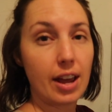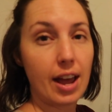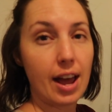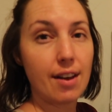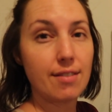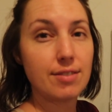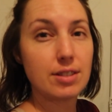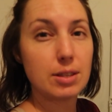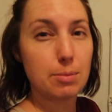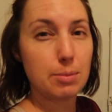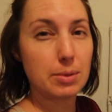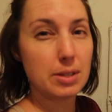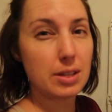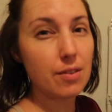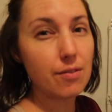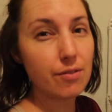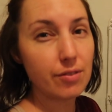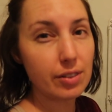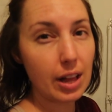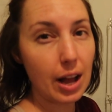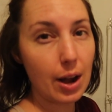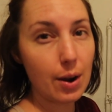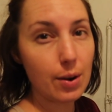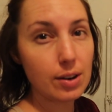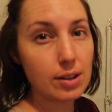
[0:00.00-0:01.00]
I have some
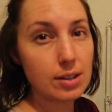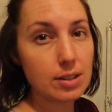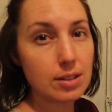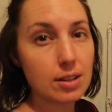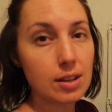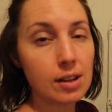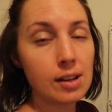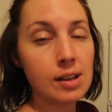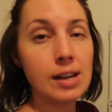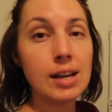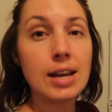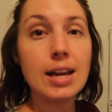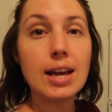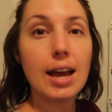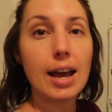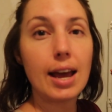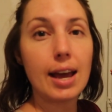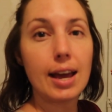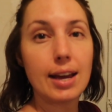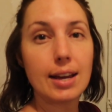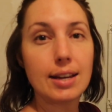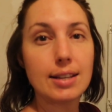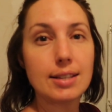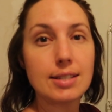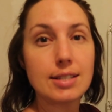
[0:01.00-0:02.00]
sunflowers
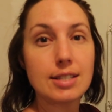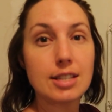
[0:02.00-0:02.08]
and